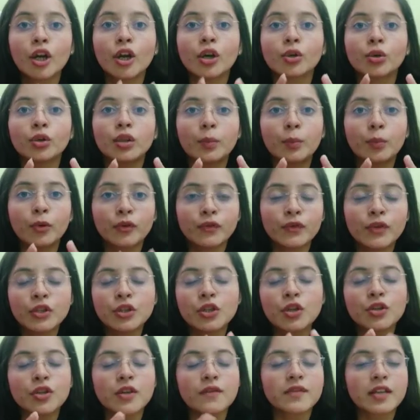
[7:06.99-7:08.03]
to the
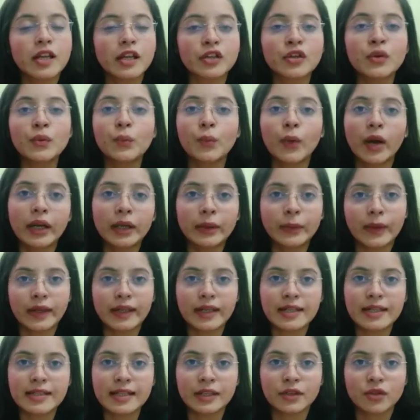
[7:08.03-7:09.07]
provisions of Section
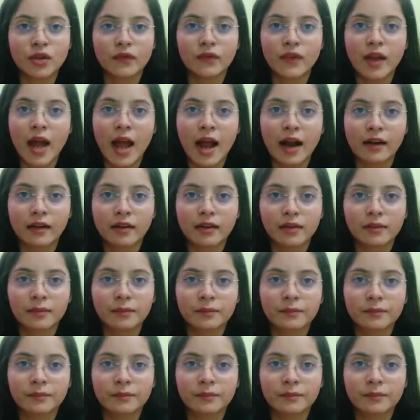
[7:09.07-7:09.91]
126 of the Act.